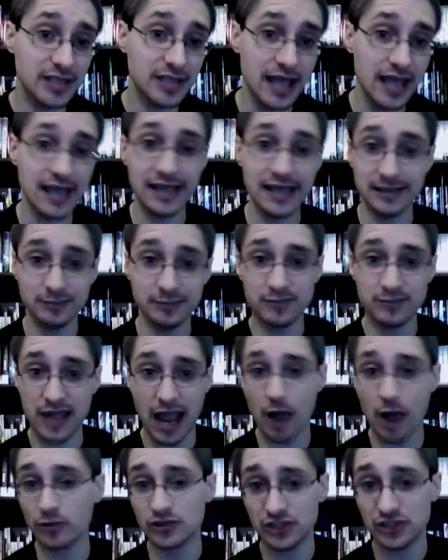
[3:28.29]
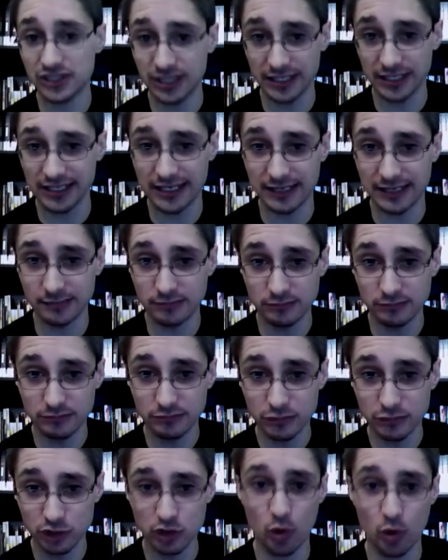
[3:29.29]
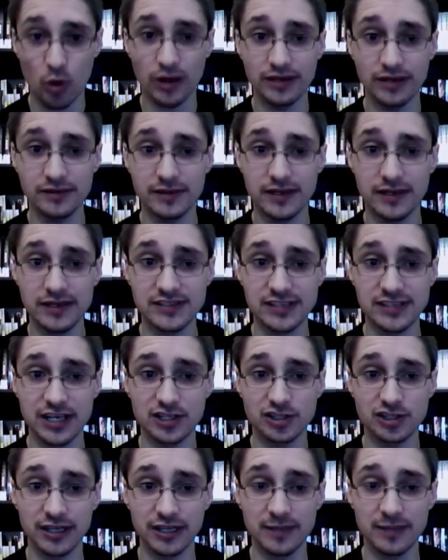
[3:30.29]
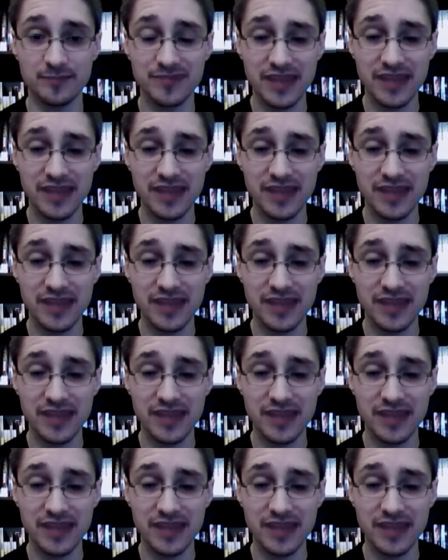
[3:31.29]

a house-cleaning droid, essentially.